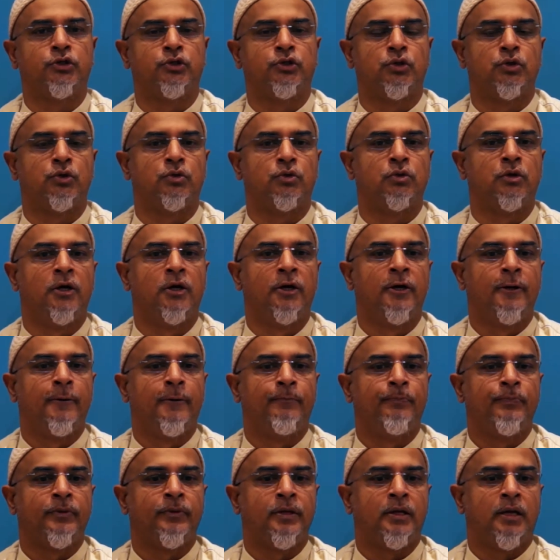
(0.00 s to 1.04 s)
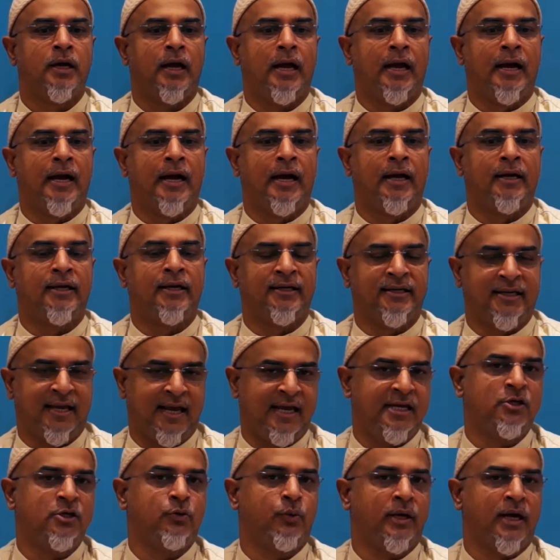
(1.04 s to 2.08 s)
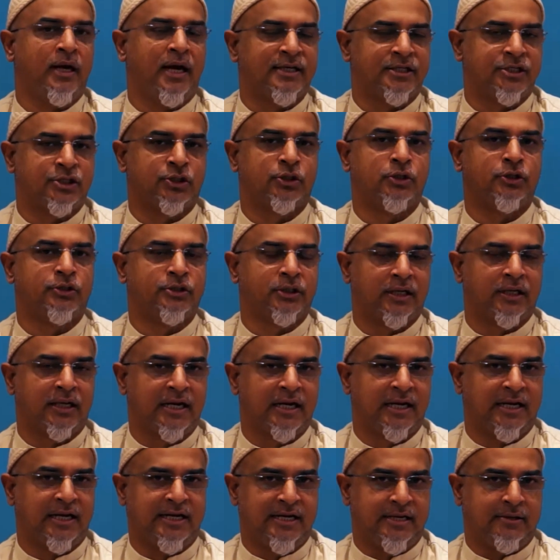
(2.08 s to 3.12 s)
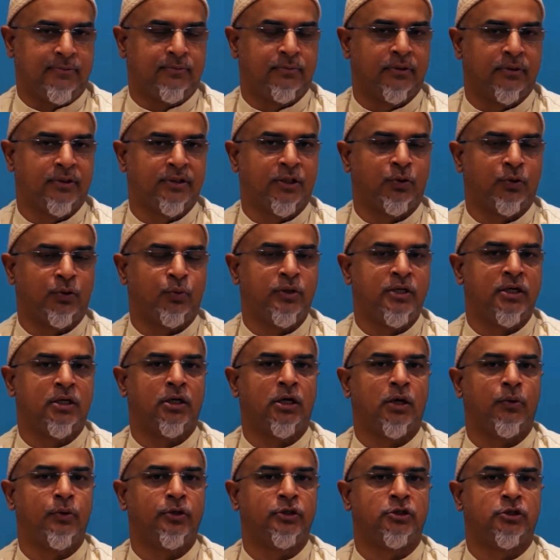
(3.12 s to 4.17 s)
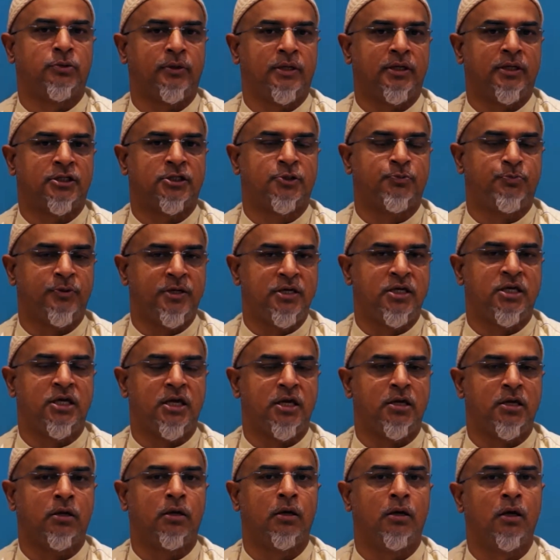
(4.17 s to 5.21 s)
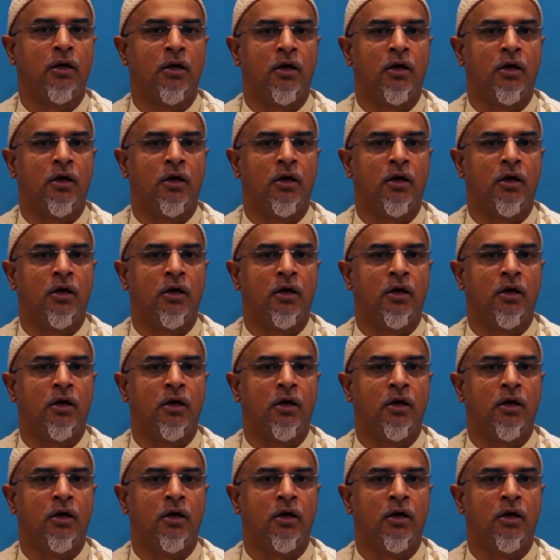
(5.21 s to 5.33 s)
to in any way assert and claim that we are going to be speaking